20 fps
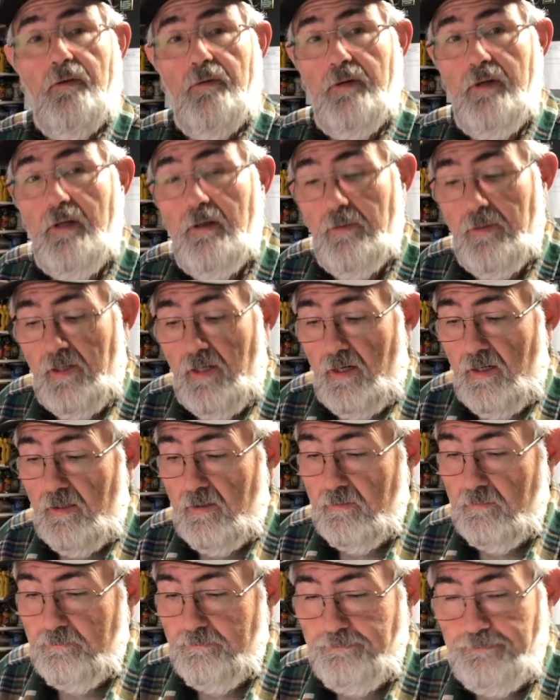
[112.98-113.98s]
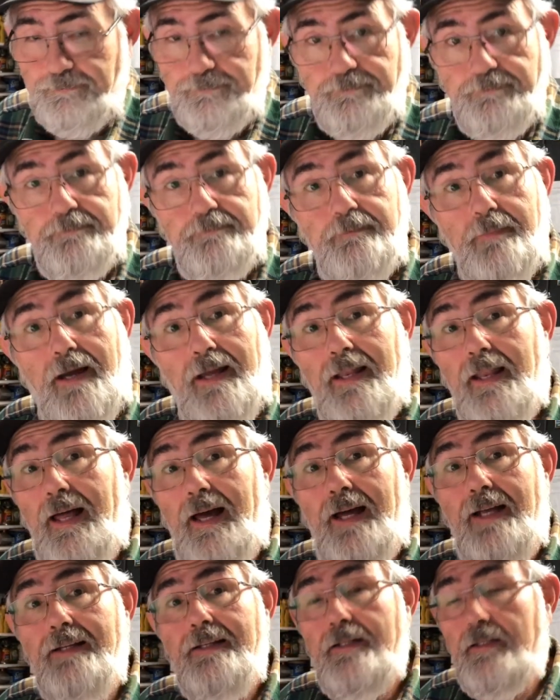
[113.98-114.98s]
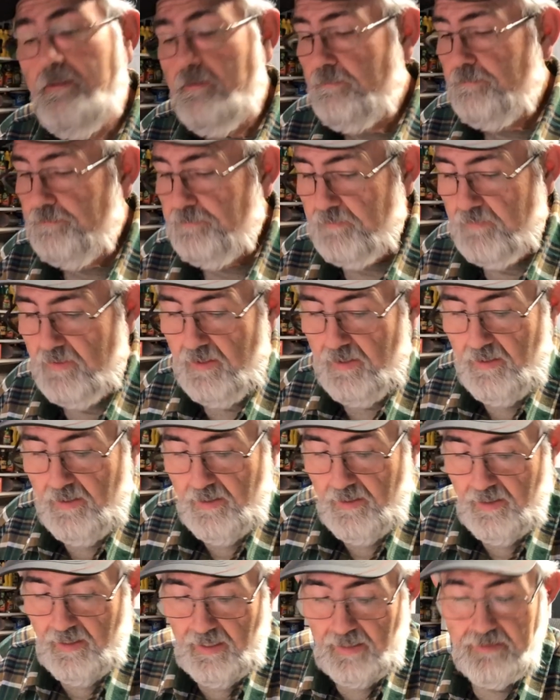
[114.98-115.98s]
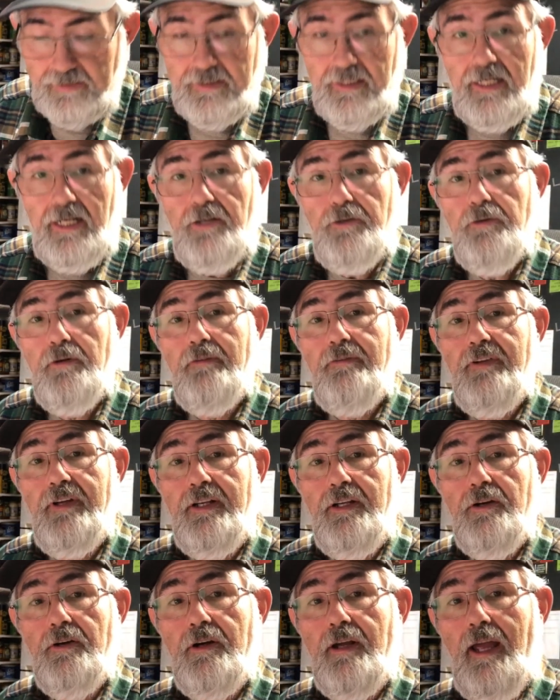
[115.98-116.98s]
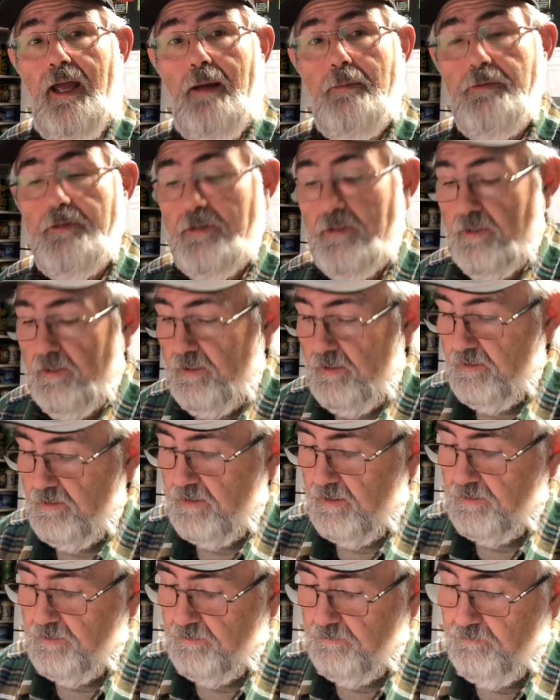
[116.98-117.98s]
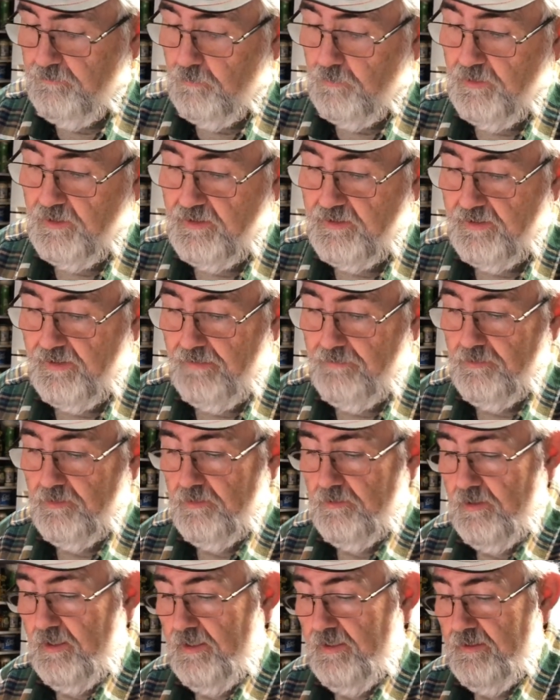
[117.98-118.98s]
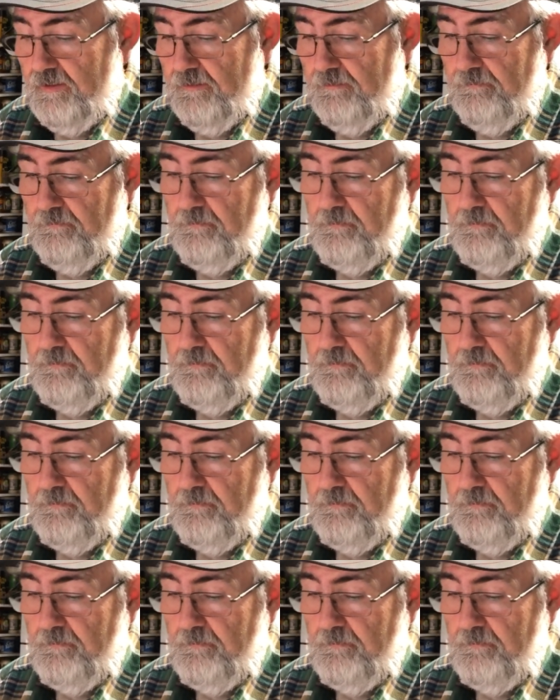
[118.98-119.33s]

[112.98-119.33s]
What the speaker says: Well, here we are. I lied. I said I'd do a video capturing these 147 grain